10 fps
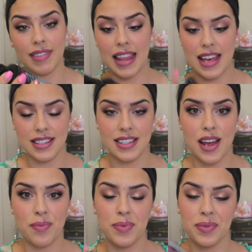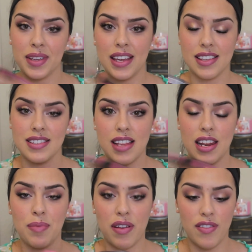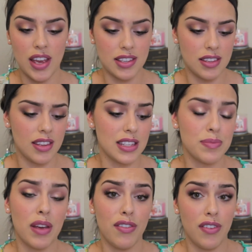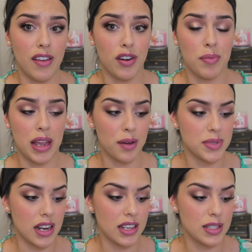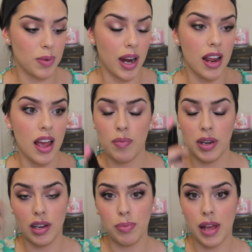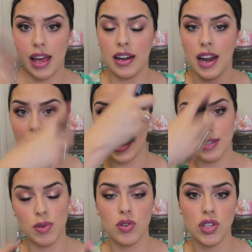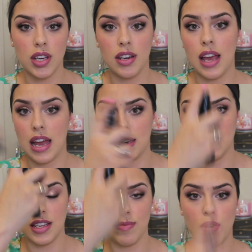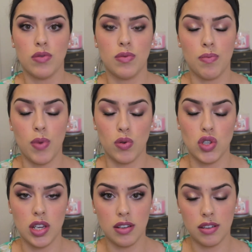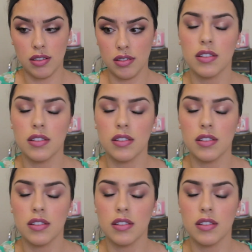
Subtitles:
Last step is setting my face, and this is my favorite makeup setting spray. I'm going to apply it in an X motion and a T motion.